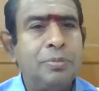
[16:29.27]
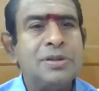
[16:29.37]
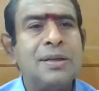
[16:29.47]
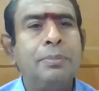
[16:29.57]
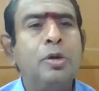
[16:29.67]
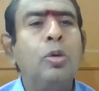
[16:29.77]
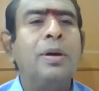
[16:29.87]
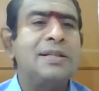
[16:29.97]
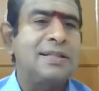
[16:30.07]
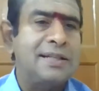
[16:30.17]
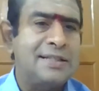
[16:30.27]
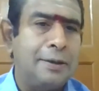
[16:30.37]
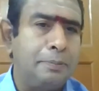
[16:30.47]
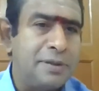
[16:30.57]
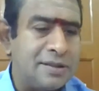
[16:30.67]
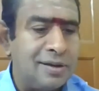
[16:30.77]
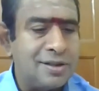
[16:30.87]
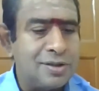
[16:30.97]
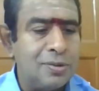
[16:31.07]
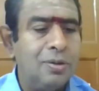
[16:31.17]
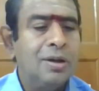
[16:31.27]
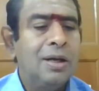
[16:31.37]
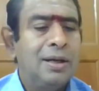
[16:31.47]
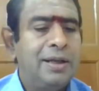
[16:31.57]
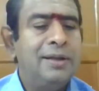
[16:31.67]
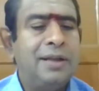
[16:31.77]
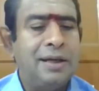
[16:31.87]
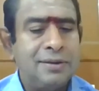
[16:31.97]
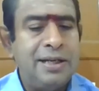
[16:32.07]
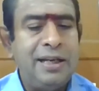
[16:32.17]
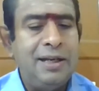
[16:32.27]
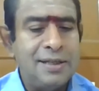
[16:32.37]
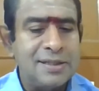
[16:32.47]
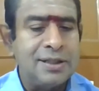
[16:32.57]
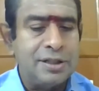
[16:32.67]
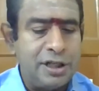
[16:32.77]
with some humorous examples also in the 3 list,